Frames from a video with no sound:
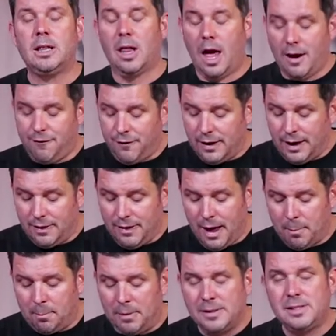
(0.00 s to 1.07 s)
life. And in
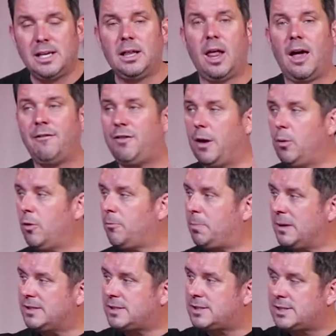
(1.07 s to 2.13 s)
that busy life, they would have
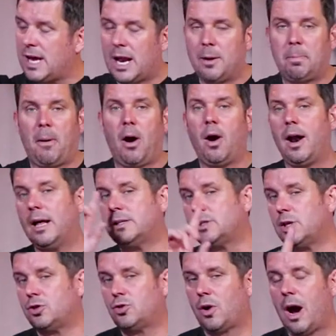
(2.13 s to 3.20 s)
been set apart as
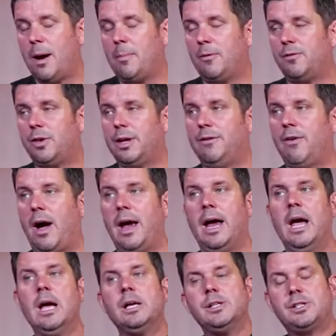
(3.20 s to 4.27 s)
the tribe of Levi,
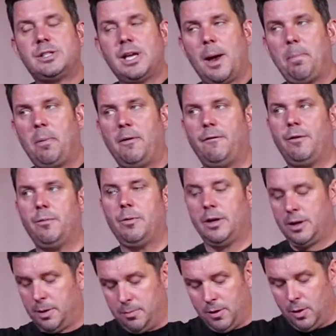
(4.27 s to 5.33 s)
separate from
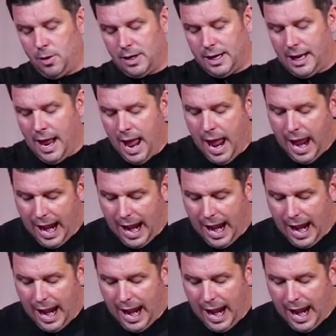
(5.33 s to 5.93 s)
the community.